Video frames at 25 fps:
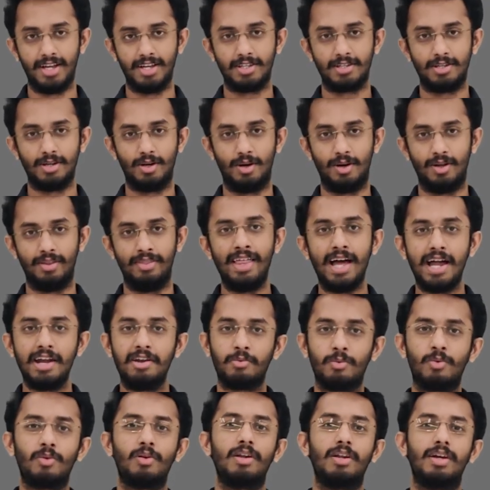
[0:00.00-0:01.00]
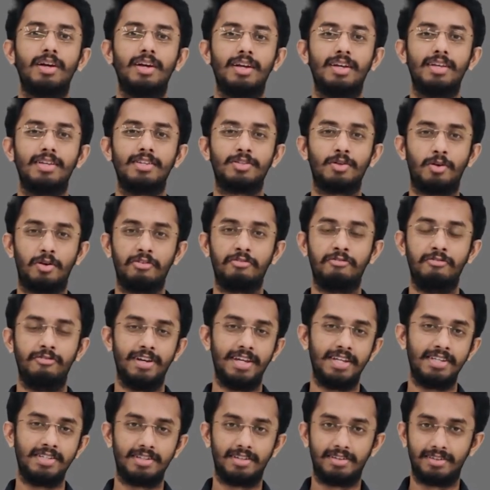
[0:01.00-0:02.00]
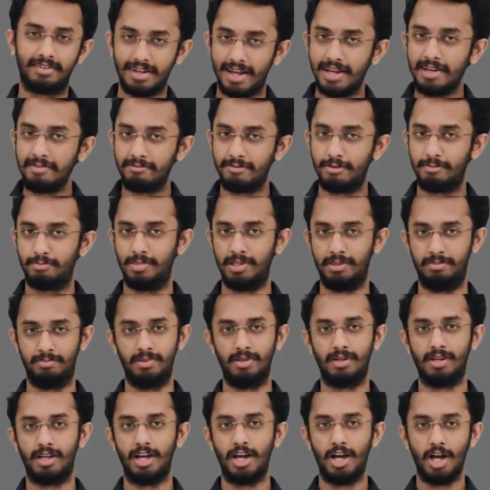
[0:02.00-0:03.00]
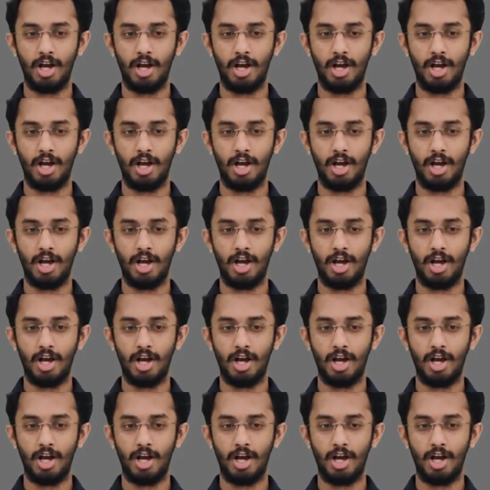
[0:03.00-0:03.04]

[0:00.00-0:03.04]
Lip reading: So that would sort of waste time for people